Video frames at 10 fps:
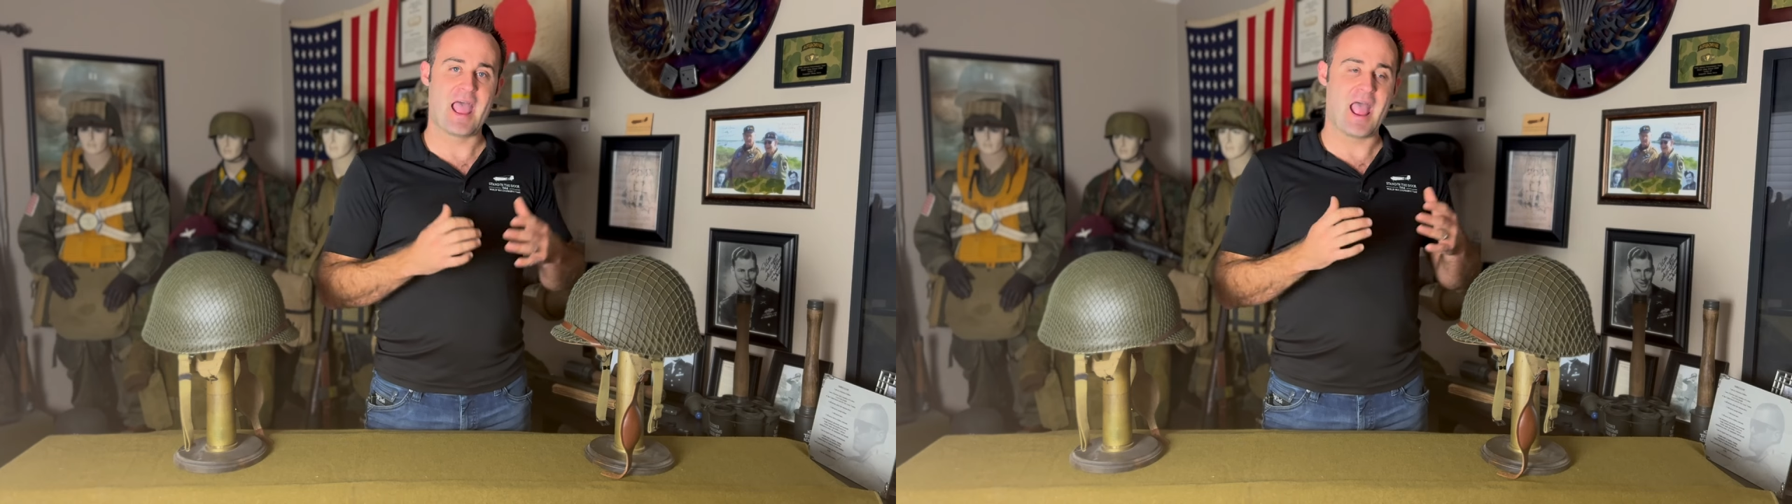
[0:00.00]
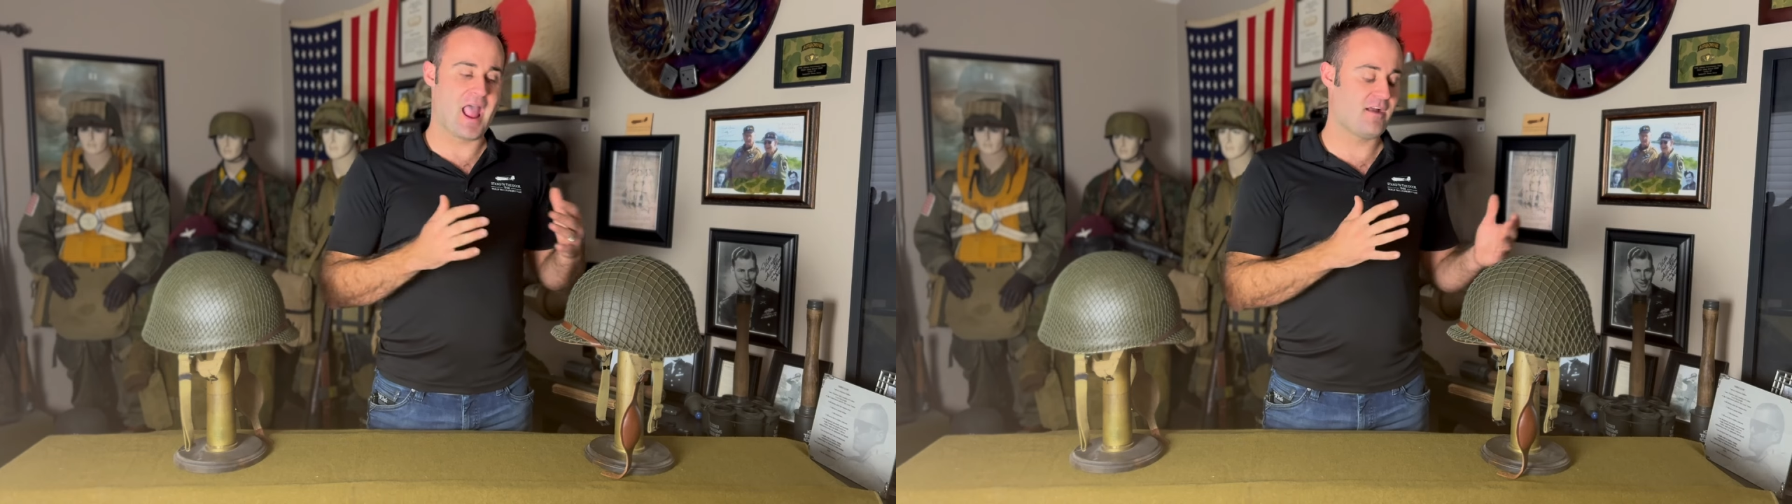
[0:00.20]

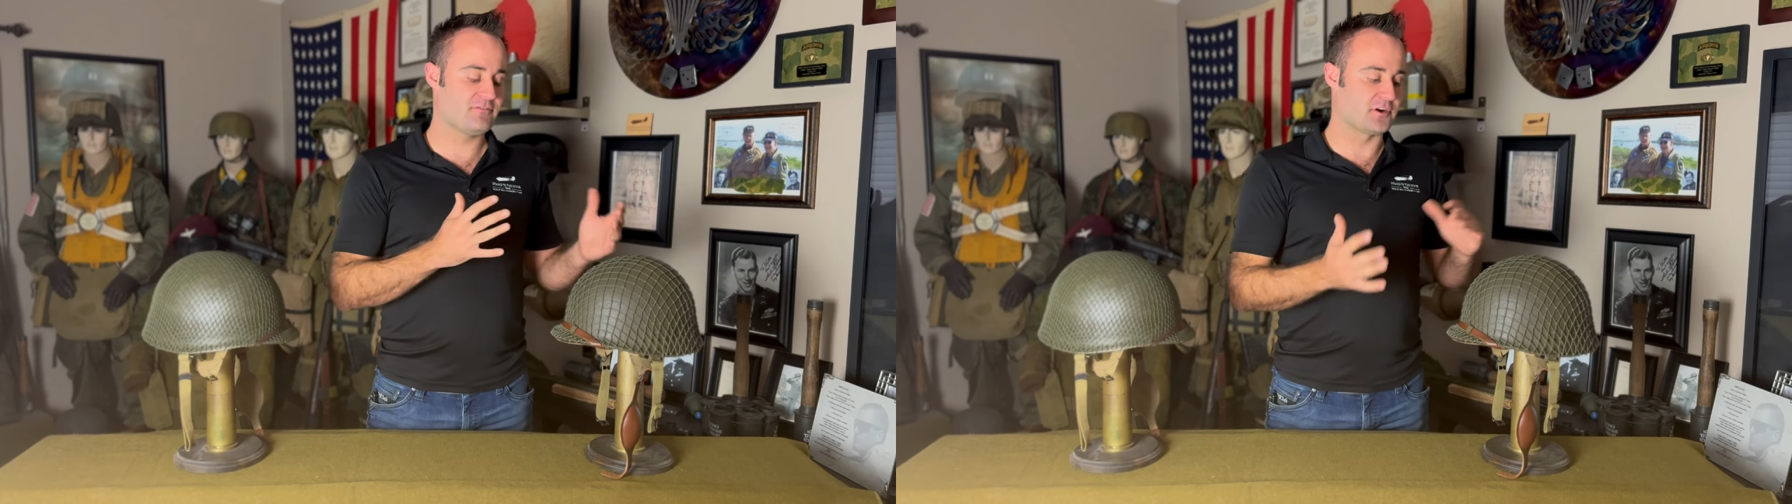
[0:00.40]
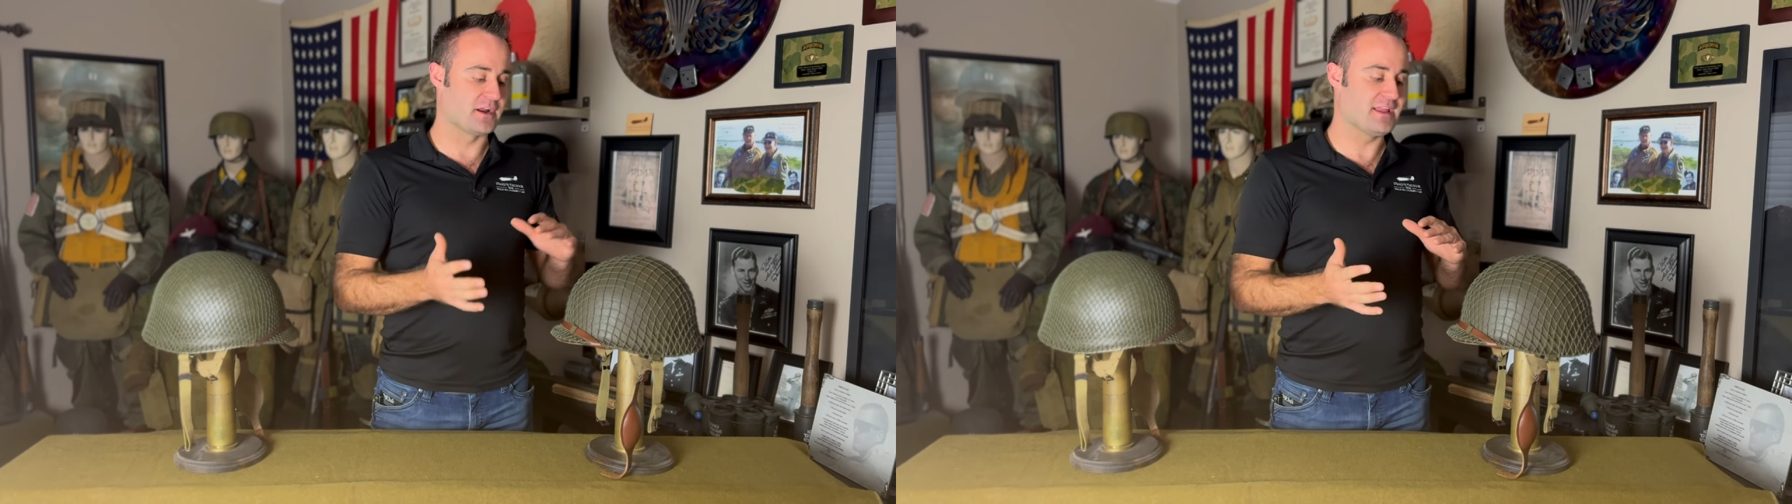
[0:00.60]

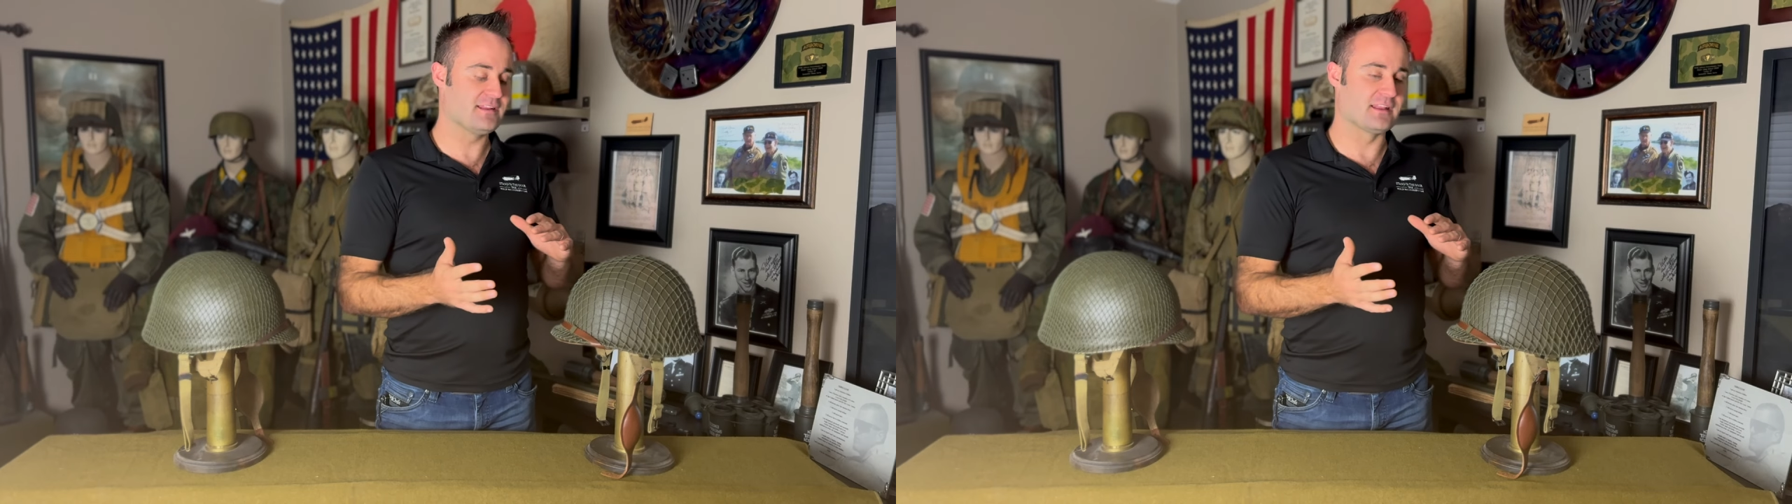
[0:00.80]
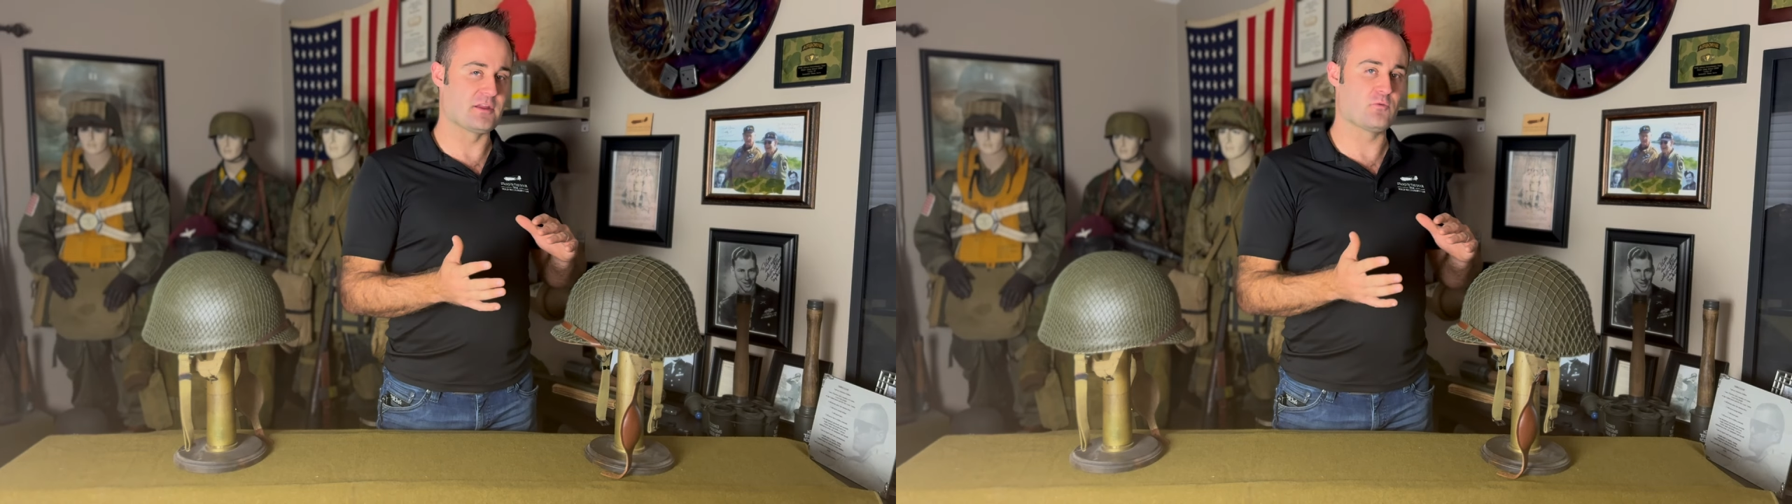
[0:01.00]
After
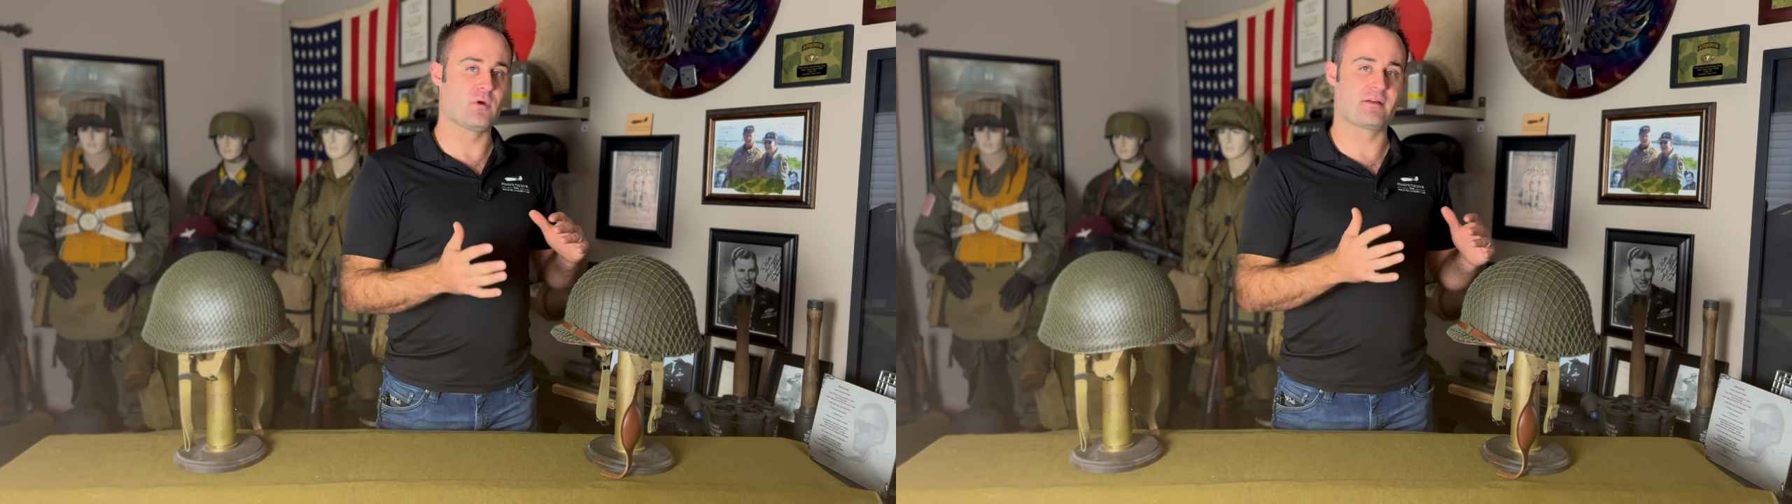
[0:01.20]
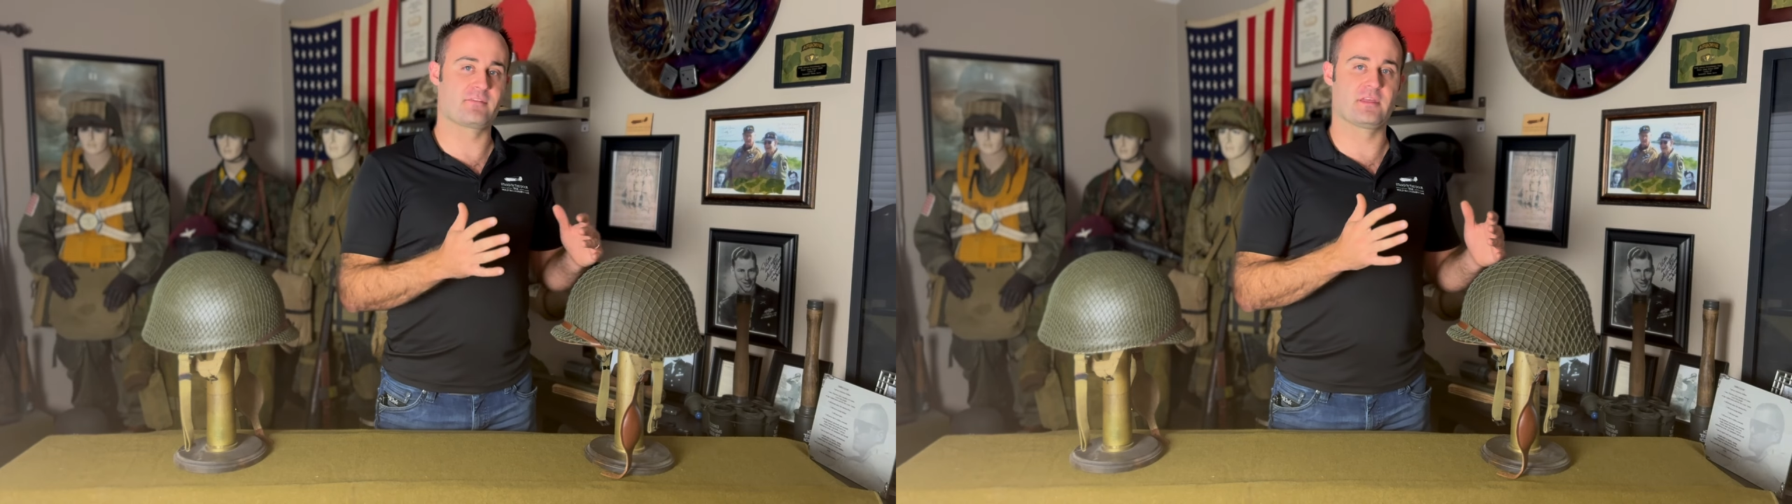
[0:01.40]
Italy,
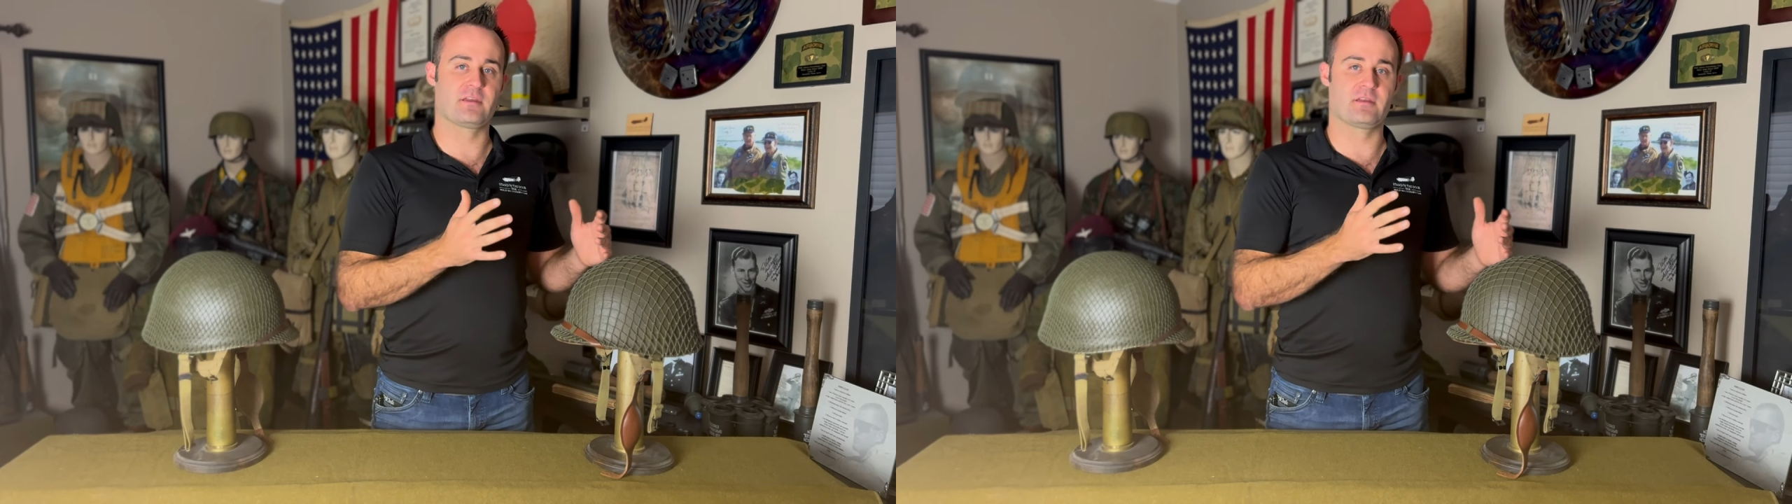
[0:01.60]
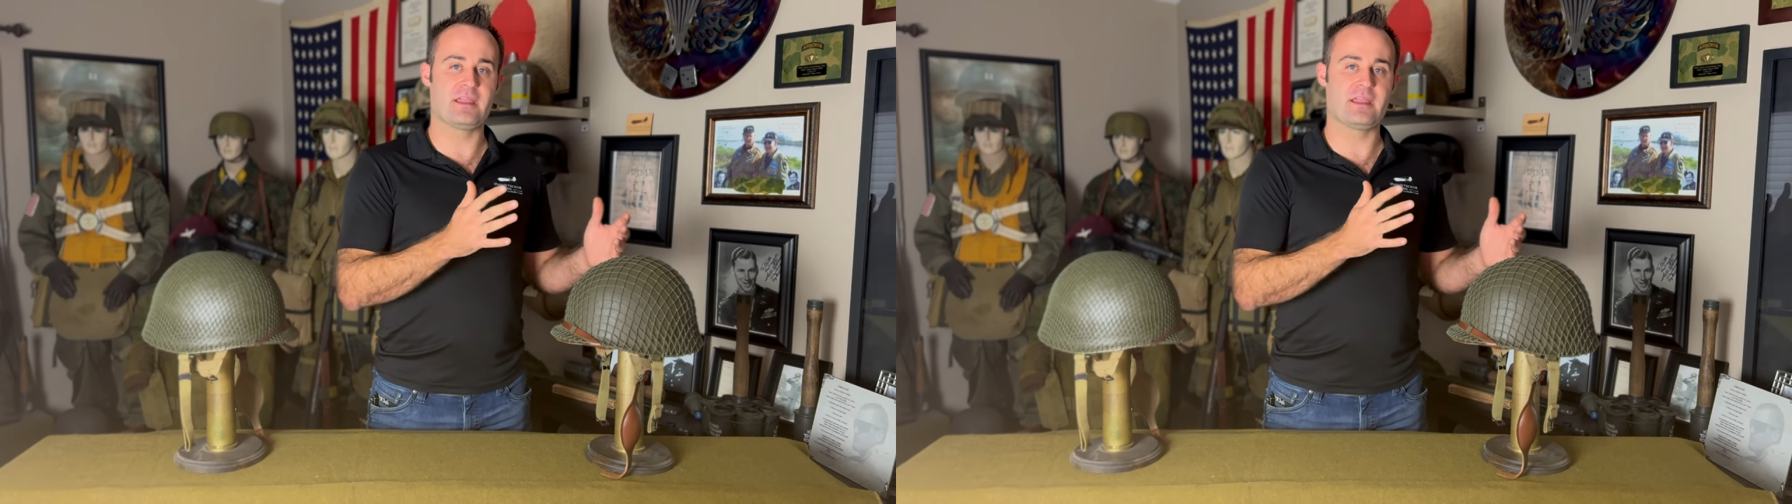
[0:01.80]
whenever the